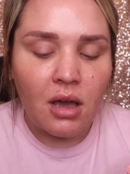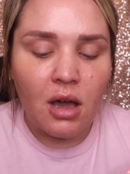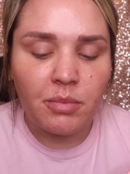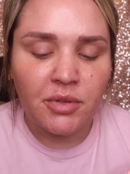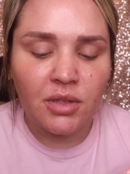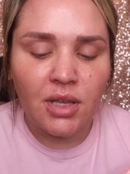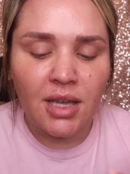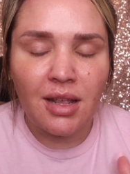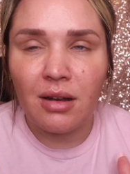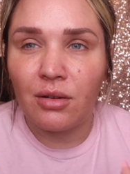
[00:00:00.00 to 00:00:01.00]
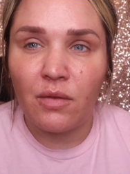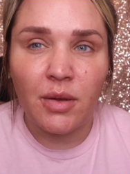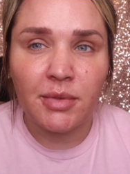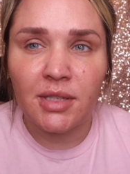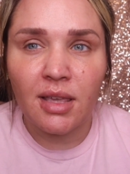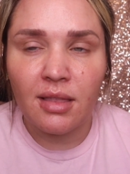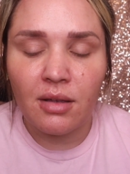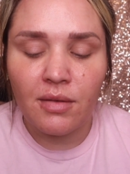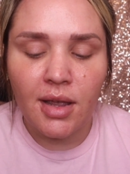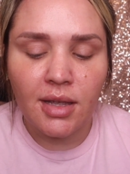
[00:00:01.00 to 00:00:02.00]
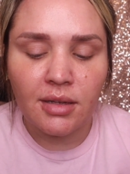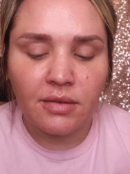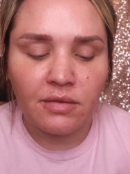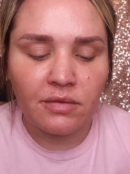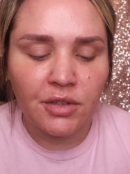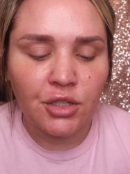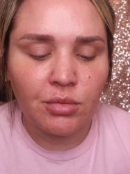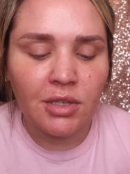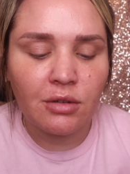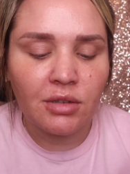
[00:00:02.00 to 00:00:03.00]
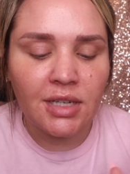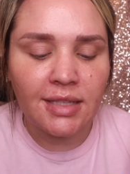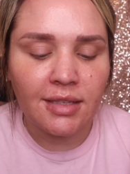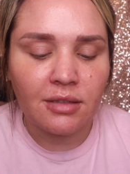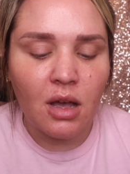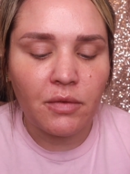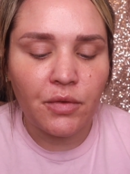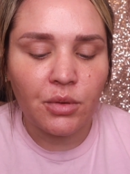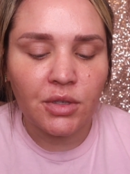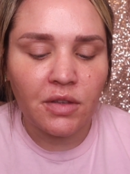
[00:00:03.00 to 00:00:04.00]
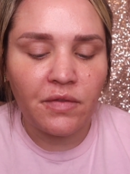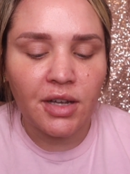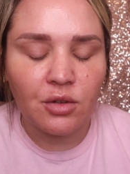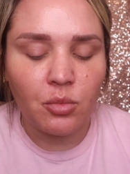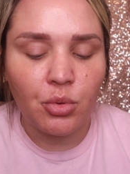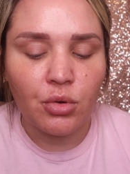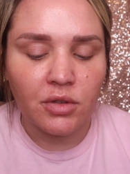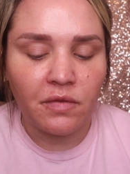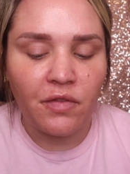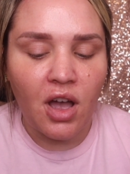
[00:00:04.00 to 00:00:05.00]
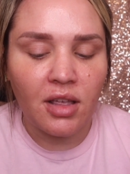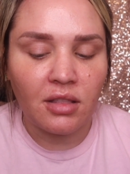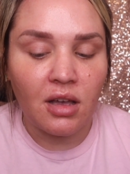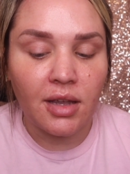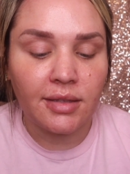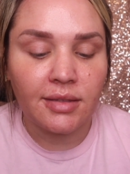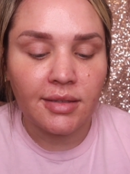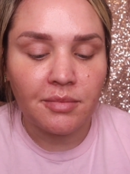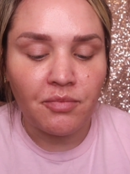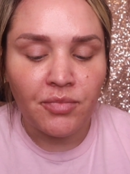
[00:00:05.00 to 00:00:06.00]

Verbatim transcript: upsilite I don't know if I'm saying that right, visually creates a soft focus effect on pores and fine lines.